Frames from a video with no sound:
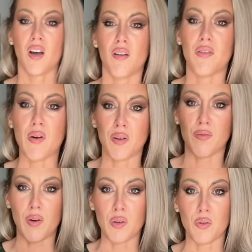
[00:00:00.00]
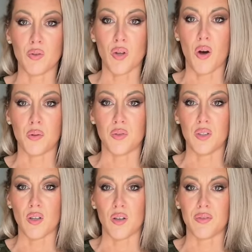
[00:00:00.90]
Very, very good
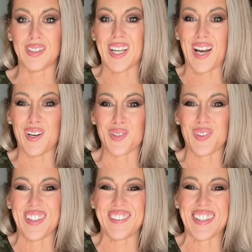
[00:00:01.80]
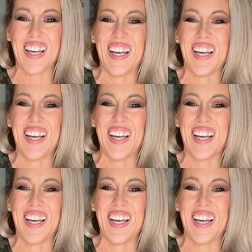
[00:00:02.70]
outfit of Taylor Swift.